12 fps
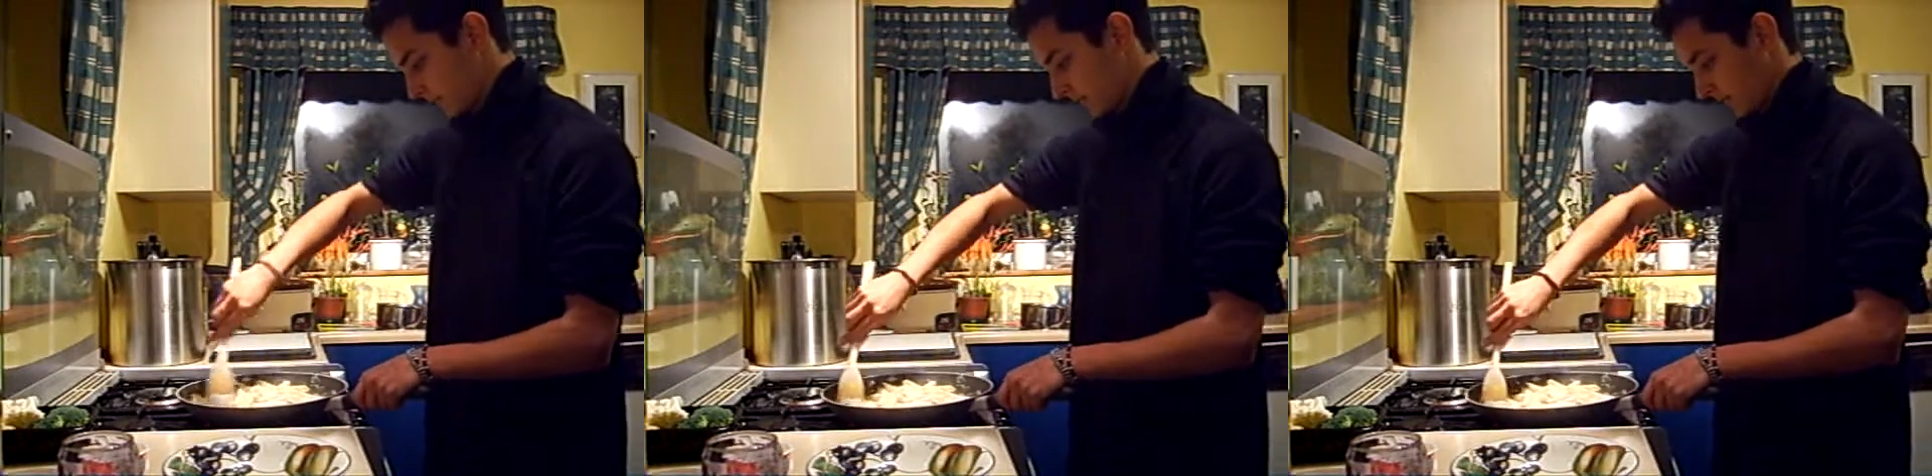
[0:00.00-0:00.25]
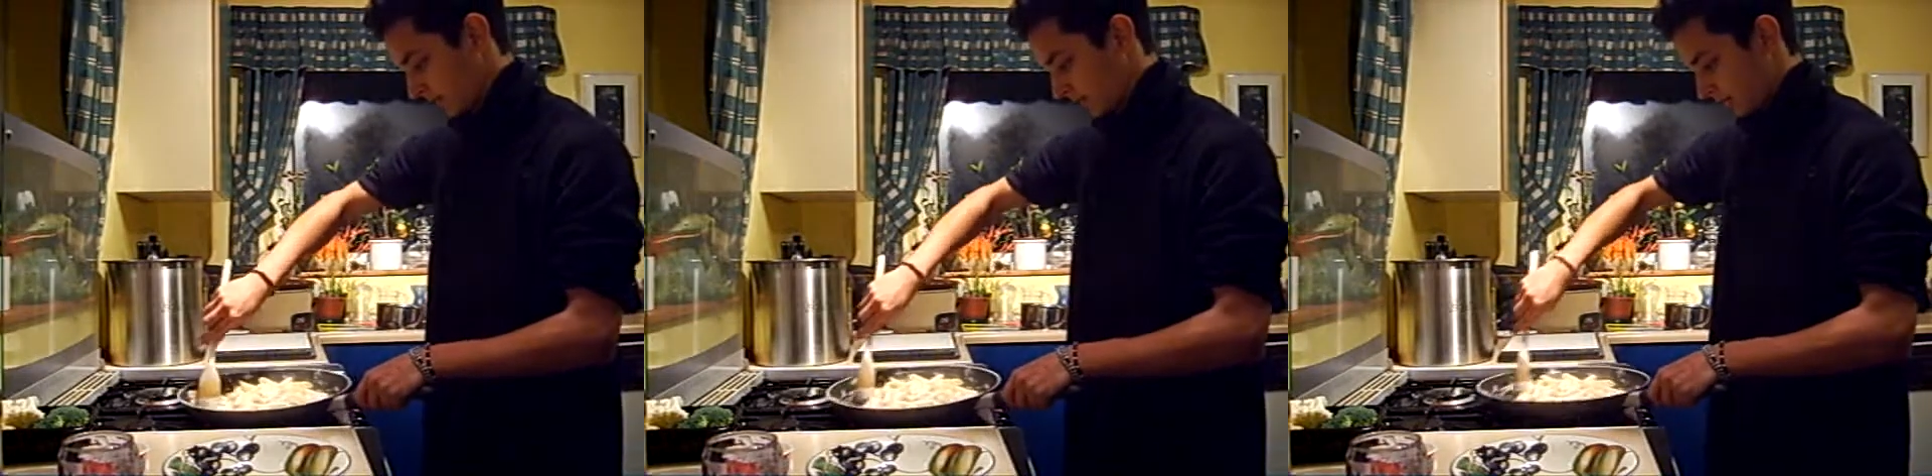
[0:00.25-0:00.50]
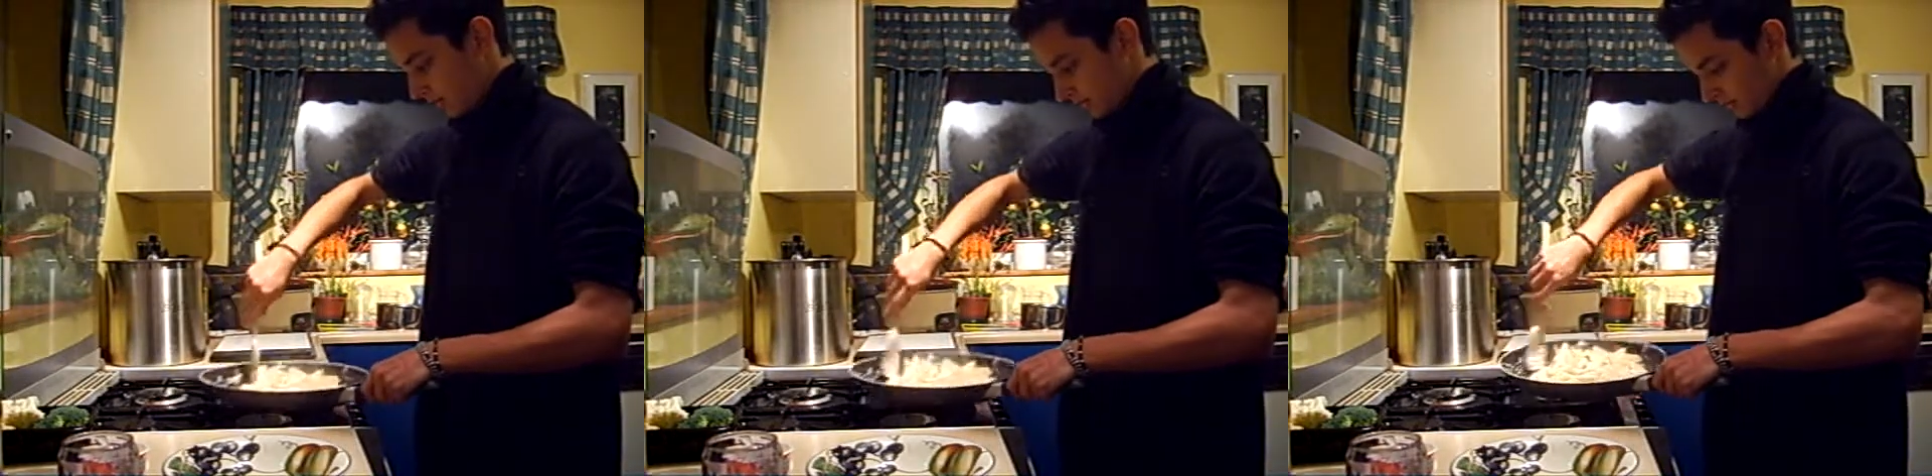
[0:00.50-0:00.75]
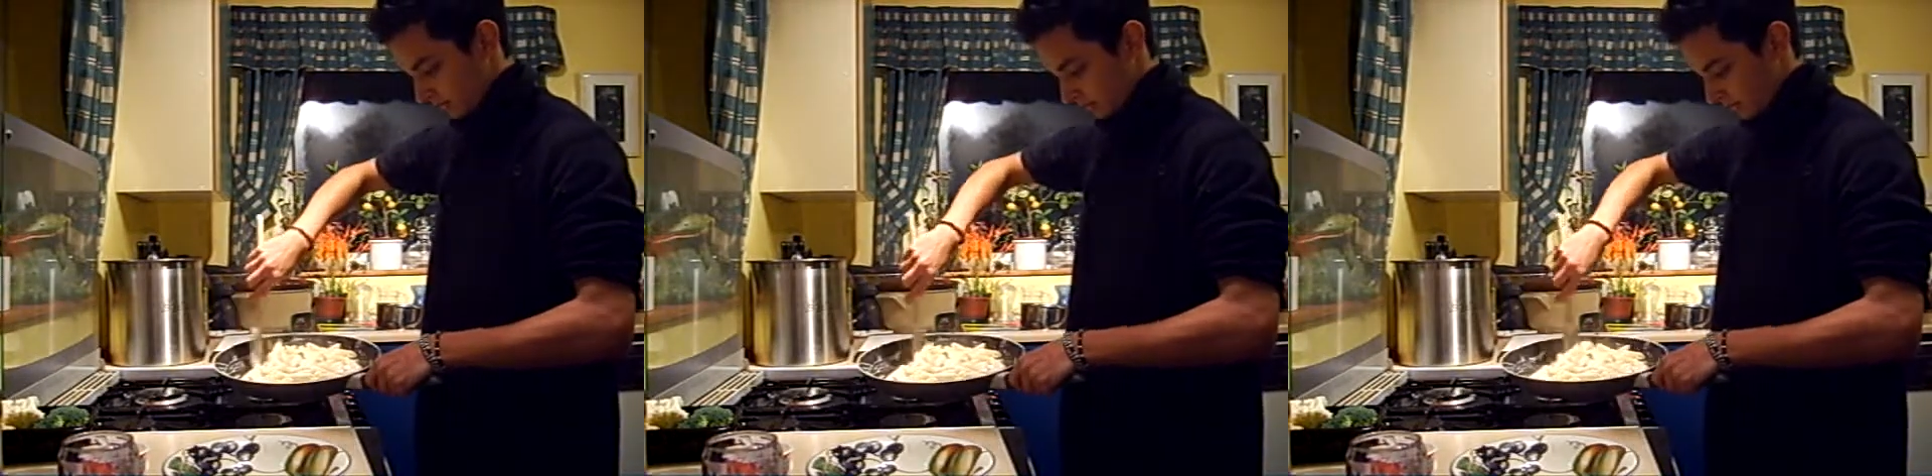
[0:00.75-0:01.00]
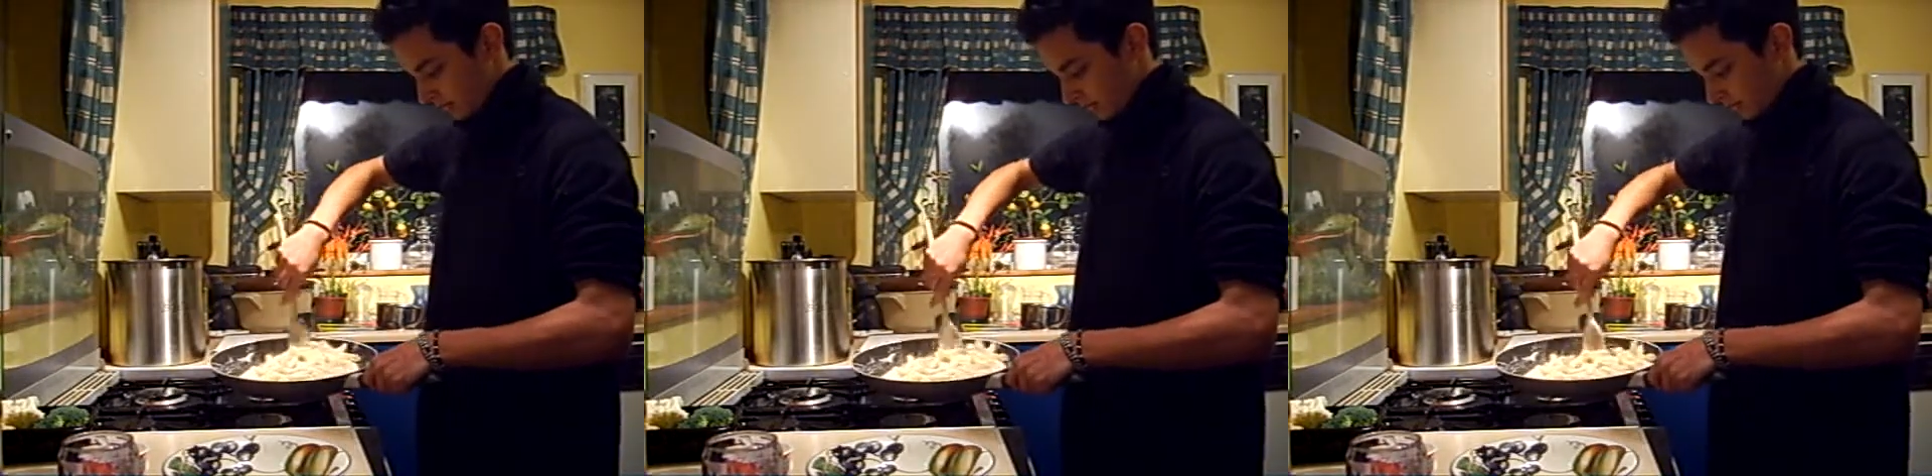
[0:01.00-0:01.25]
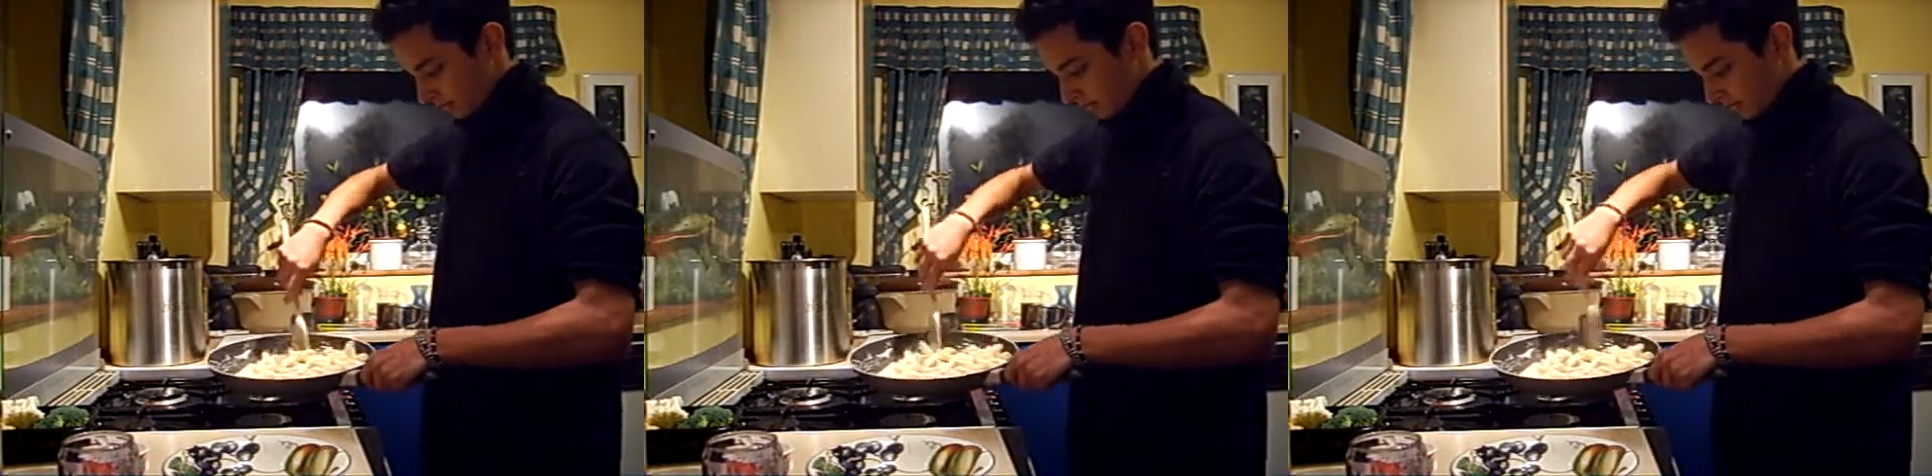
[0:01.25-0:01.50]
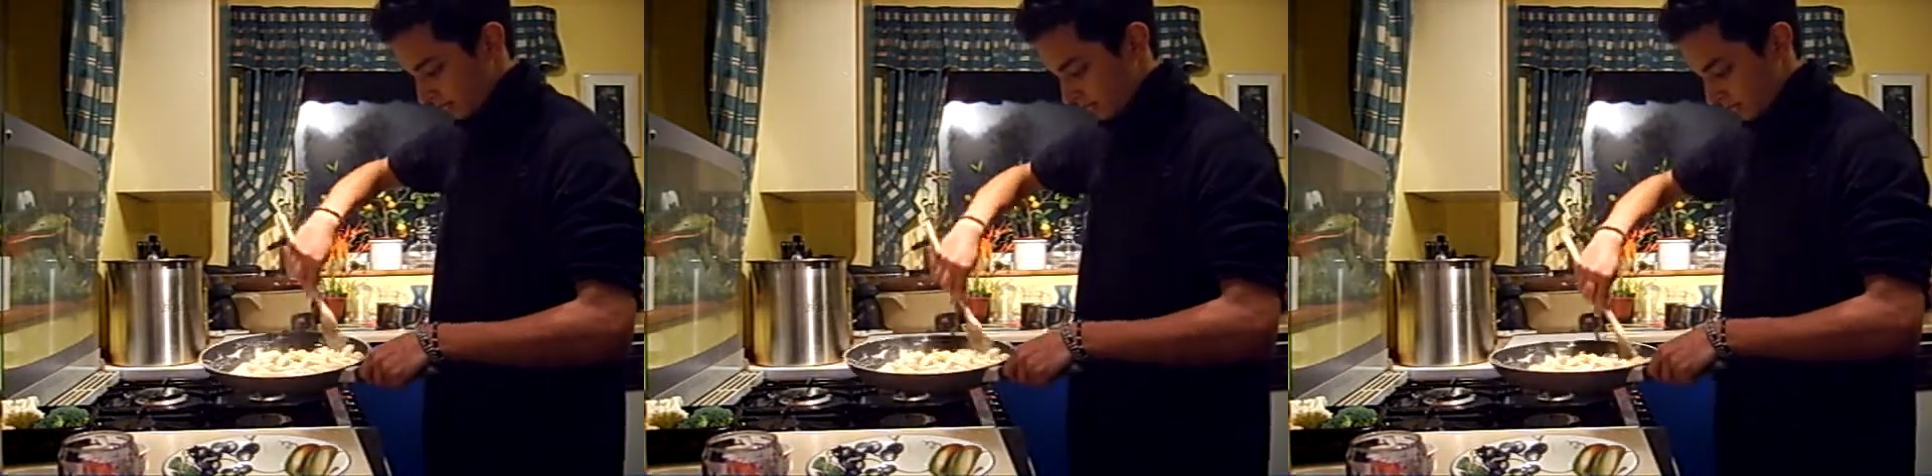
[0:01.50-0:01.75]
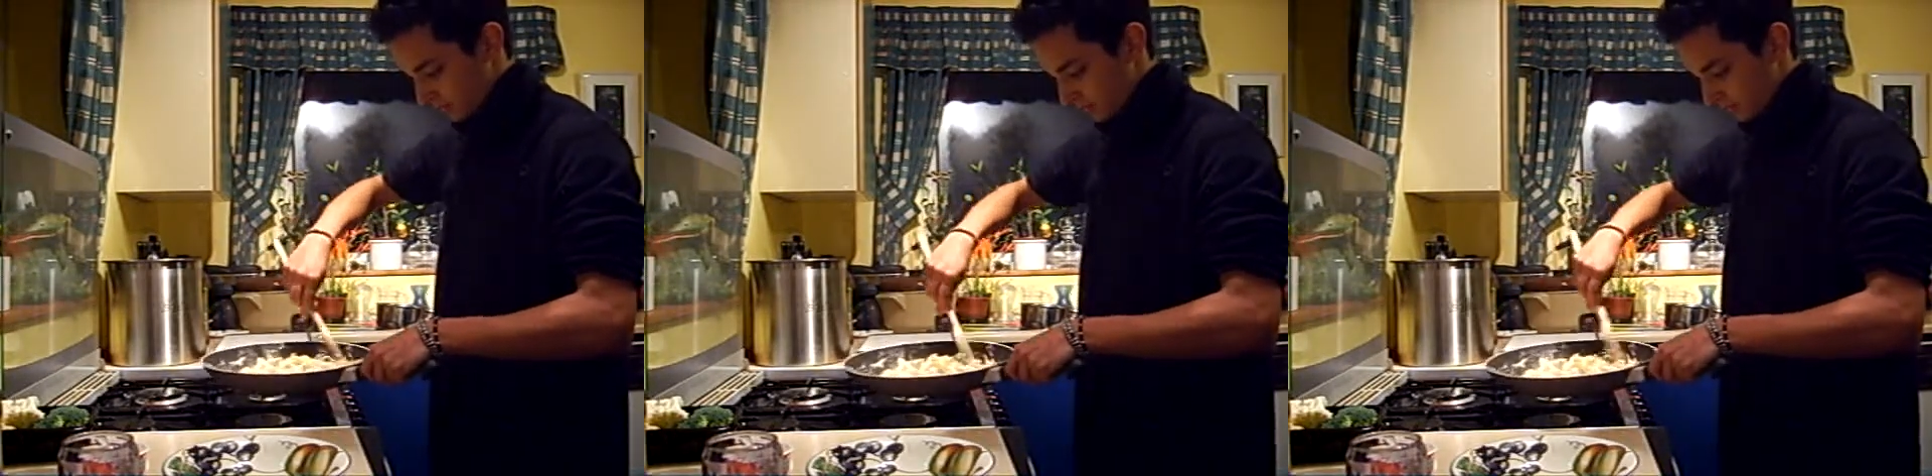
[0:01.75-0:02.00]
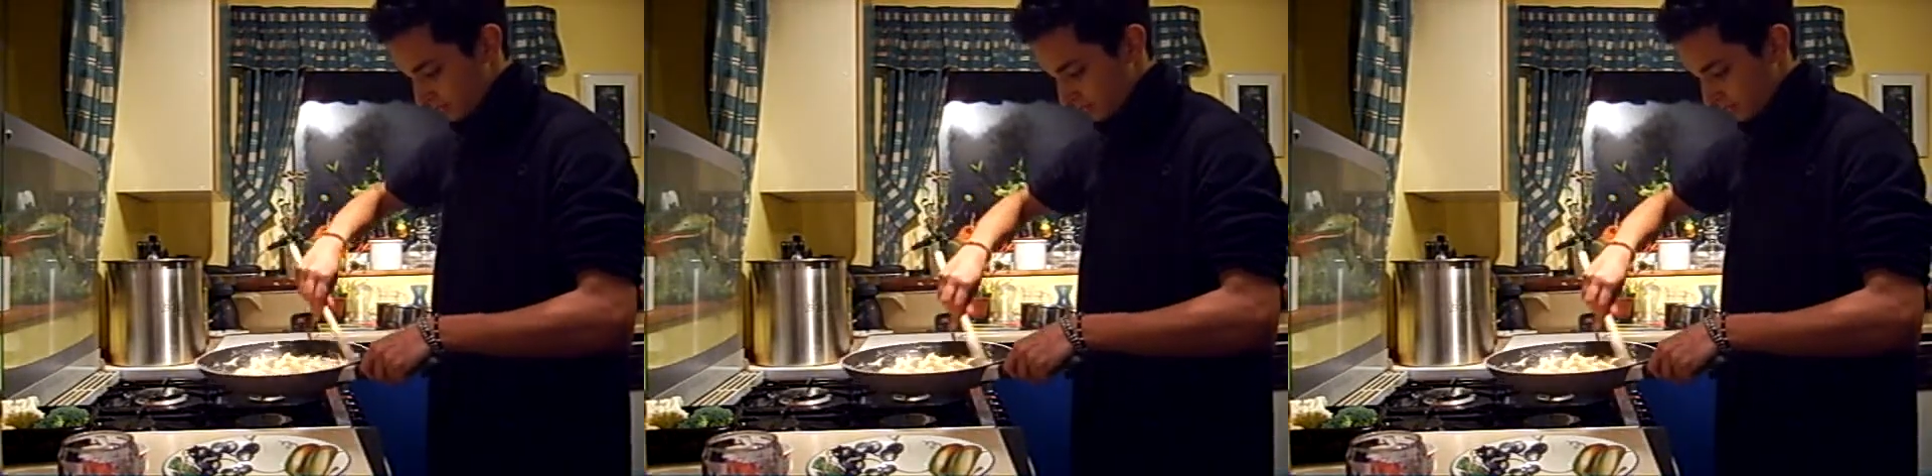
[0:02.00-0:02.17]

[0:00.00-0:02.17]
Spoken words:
and that'll turn out